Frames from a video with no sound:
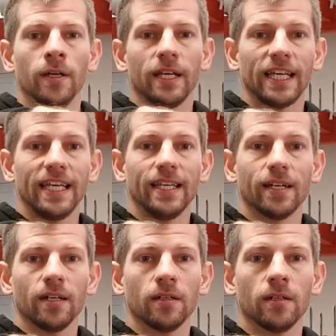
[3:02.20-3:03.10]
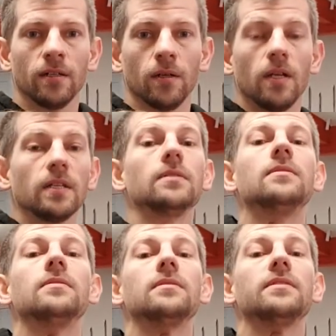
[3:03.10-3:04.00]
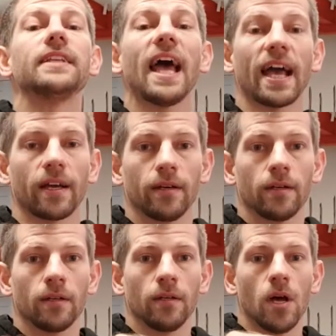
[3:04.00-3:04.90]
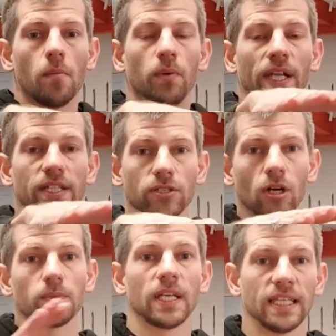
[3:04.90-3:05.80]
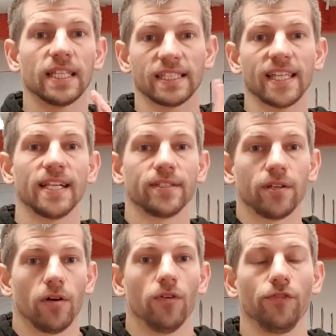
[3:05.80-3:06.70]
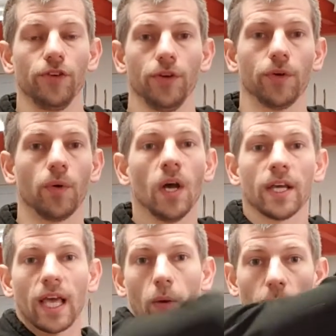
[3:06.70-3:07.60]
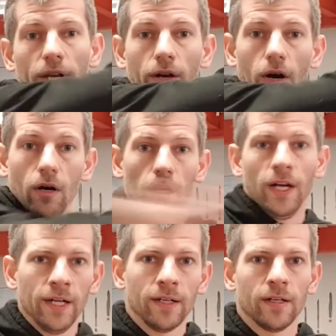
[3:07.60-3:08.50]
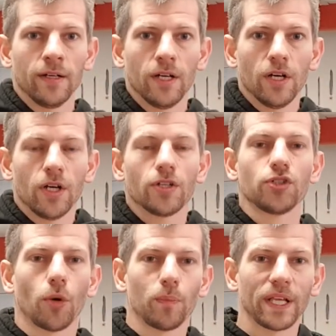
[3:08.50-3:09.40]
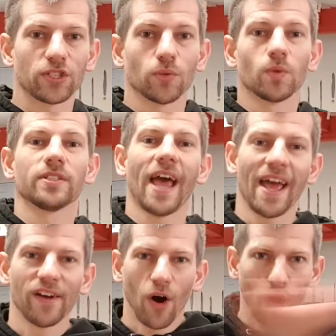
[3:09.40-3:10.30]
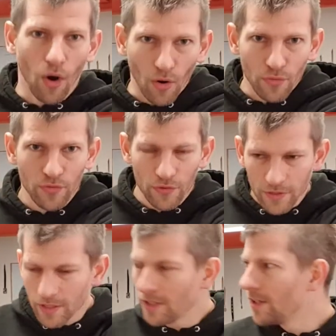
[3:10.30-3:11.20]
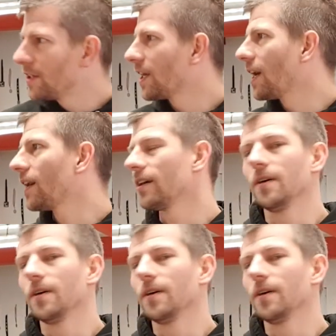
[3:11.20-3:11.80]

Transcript: Here, neck, but it stops in the centre of you. Yeah, we're not chopping someone's head off. Yeah.